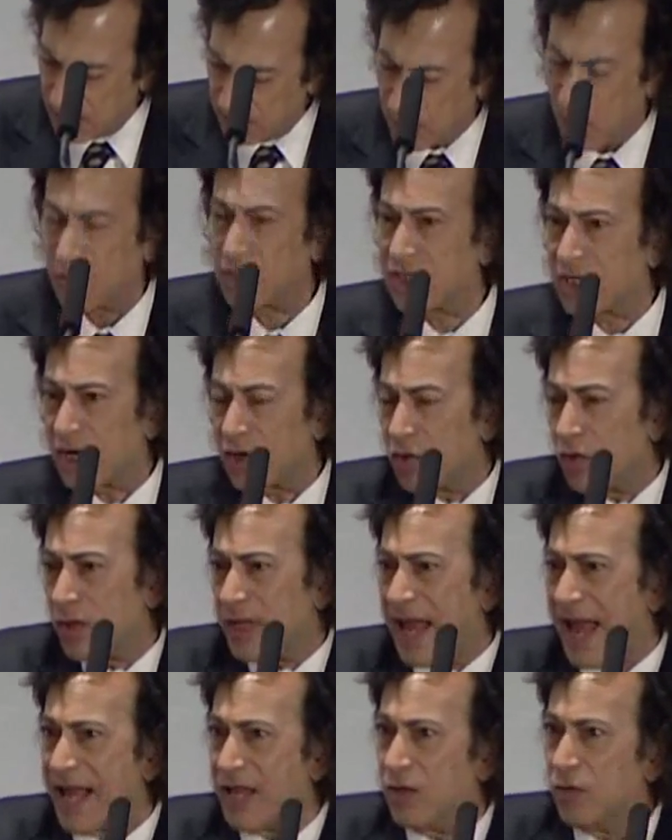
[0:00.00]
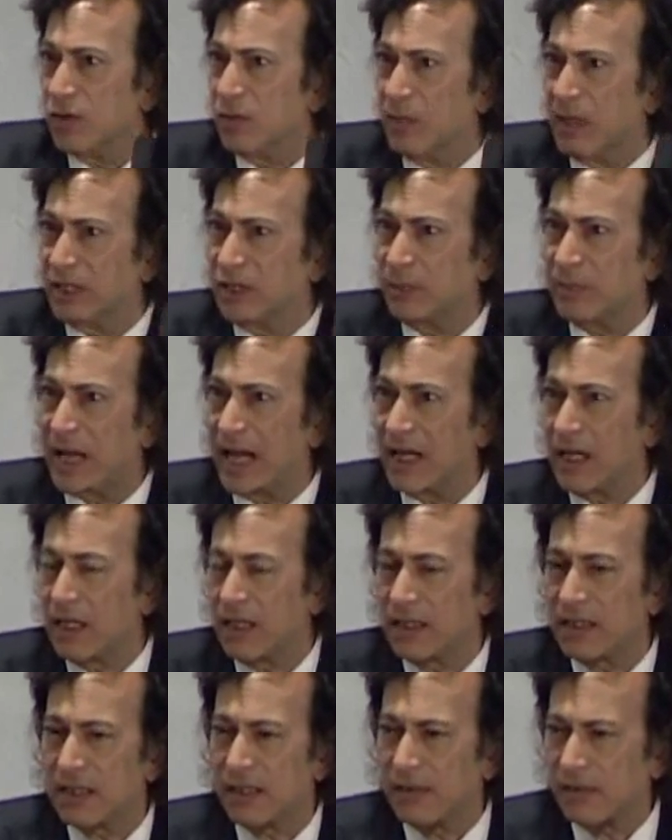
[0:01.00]
Mozart, you can't use much pedal.
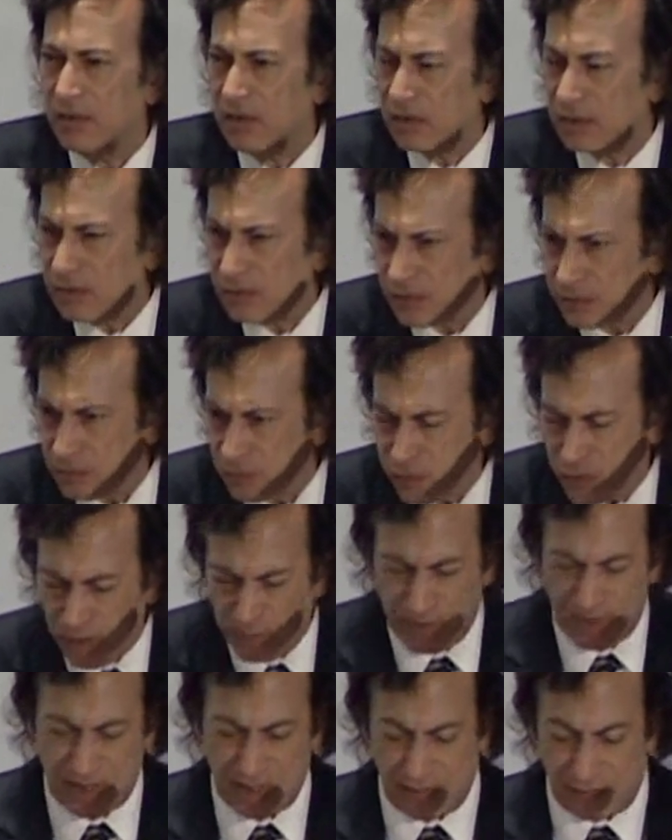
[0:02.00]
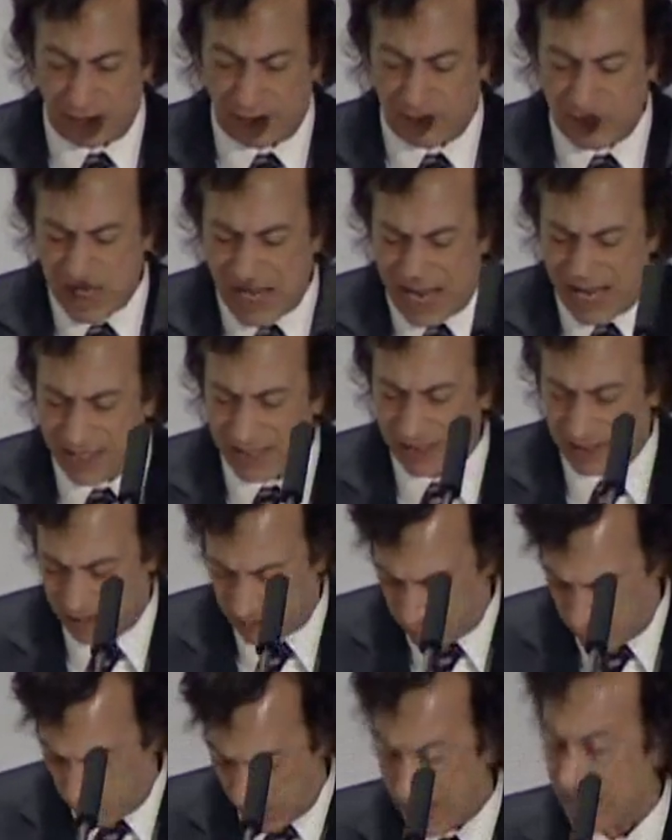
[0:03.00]
It's a primitive
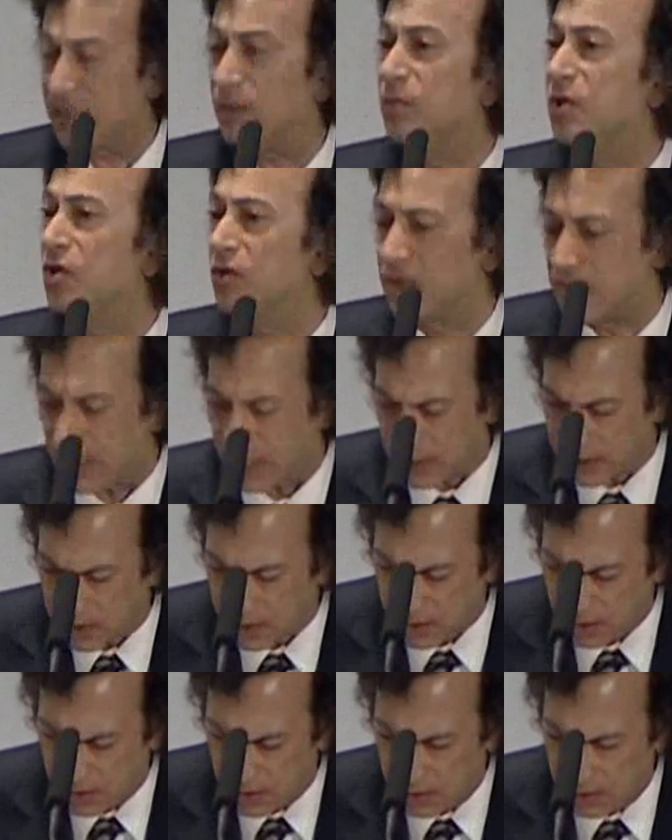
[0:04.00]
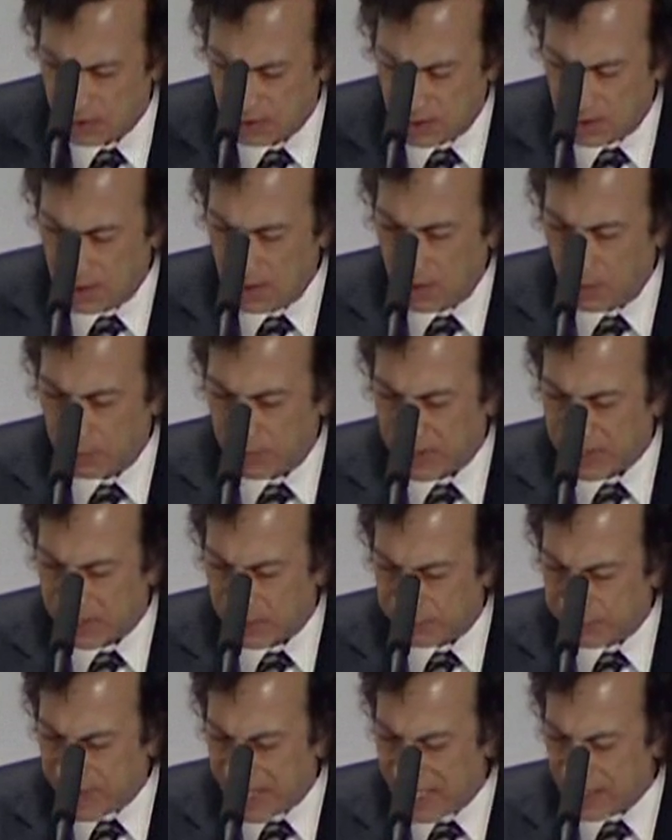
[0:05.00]
pianism, great music. But
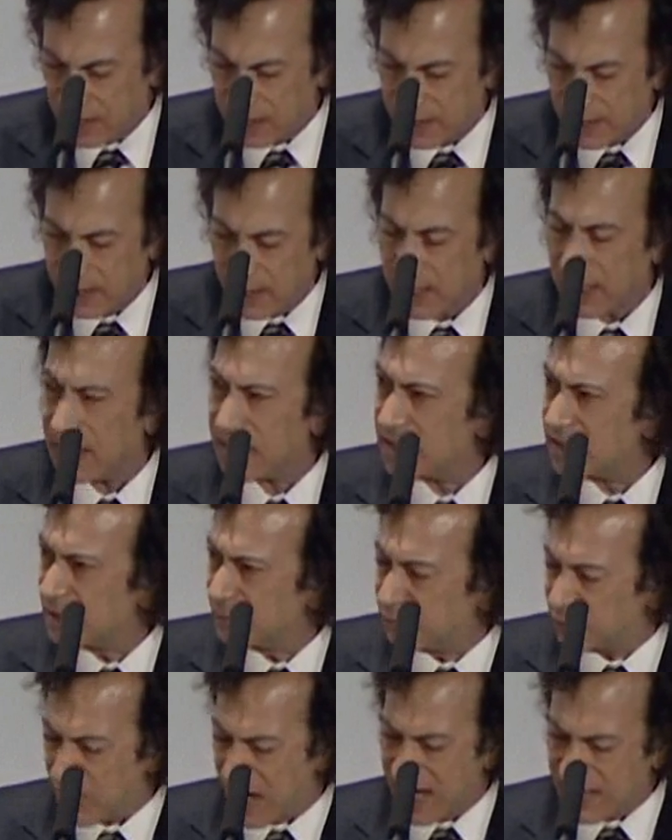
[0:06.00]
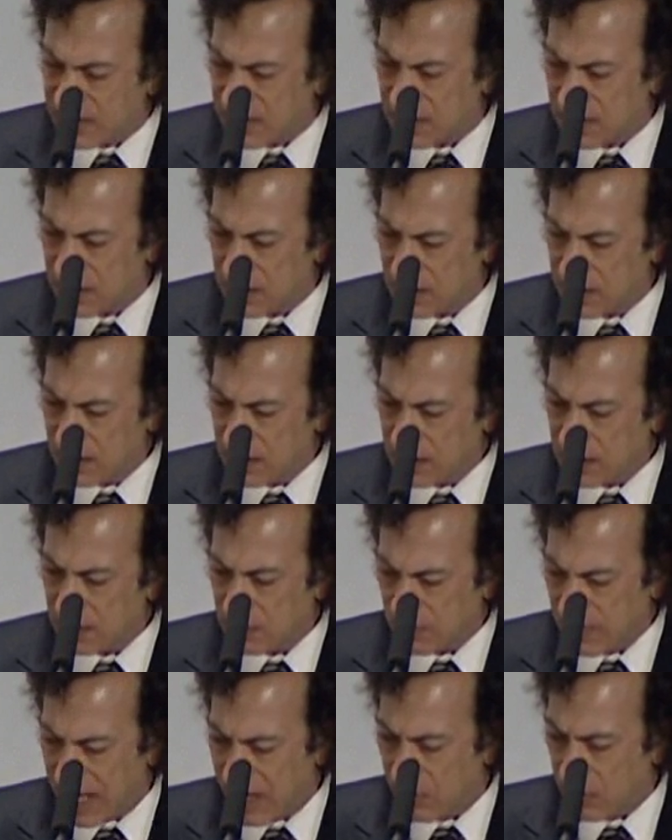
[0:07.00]
the pedal is depressed,
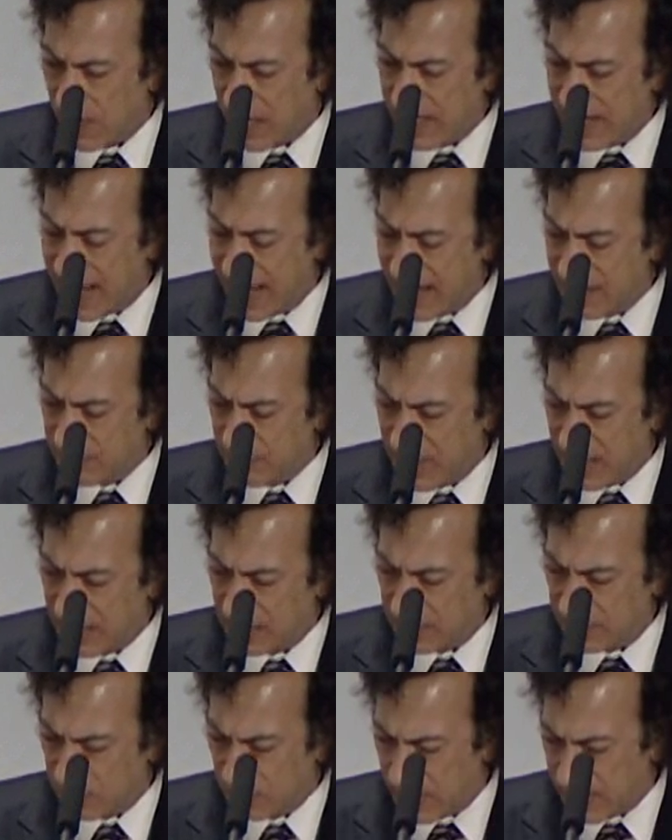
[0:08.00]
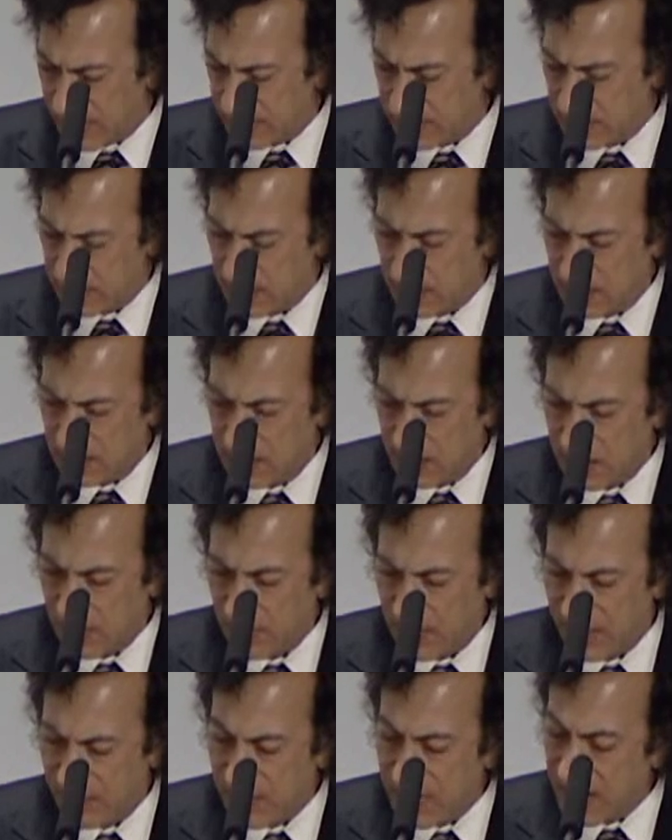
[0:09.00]
that right hand pedal, the right,
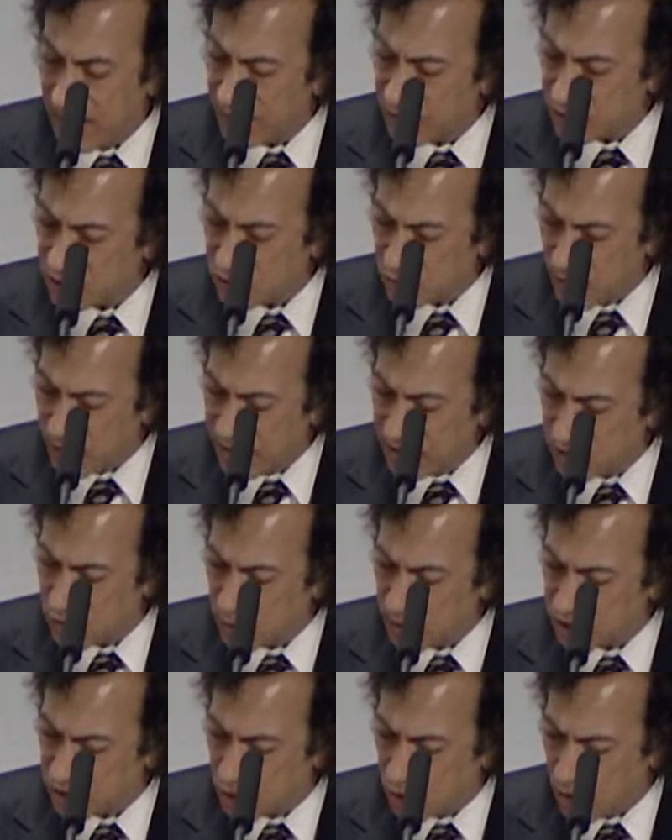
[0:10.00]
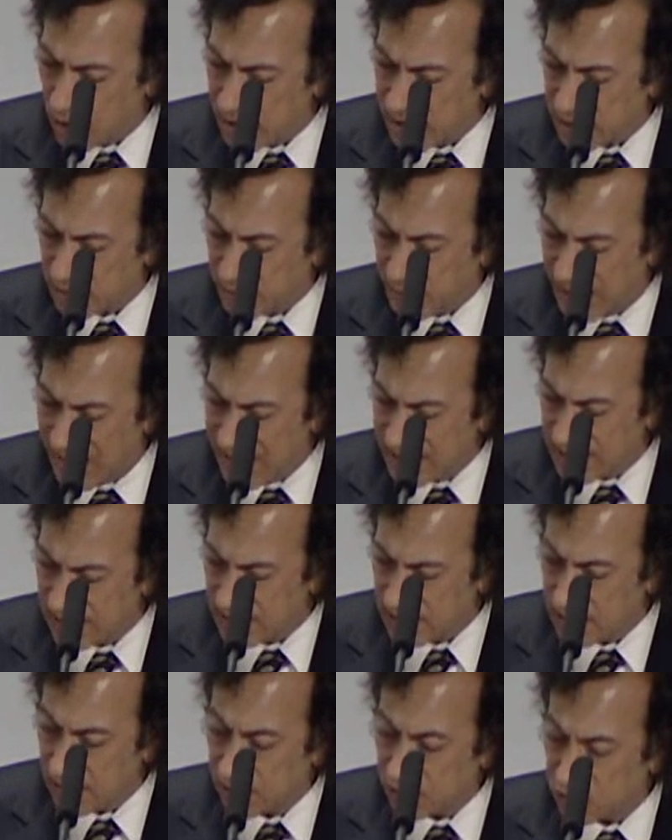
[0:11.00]
then the other strings which
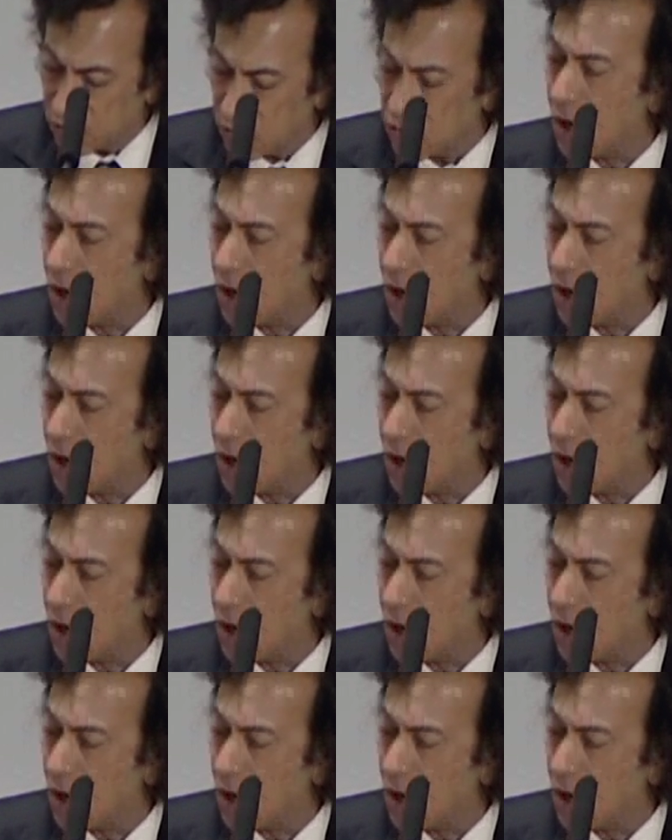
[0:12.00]
correspond to